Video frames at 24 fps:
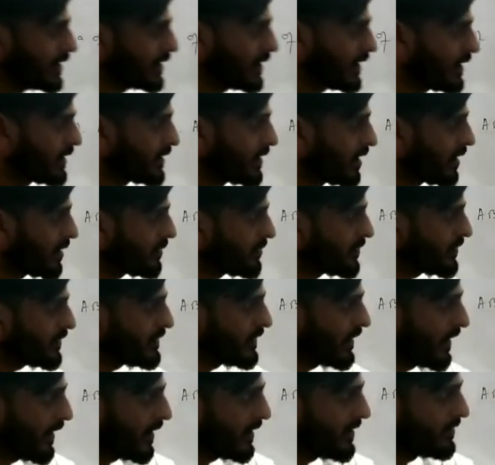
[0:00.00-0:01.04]
area of the
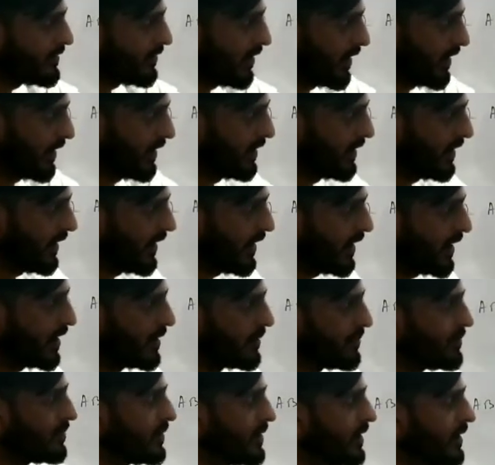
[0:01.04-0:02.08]
second triangle
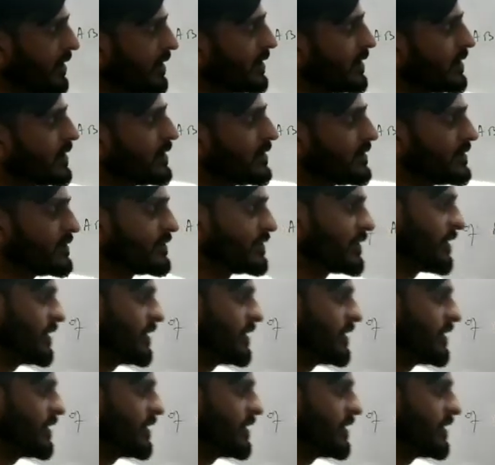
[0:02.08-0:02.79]
ABC.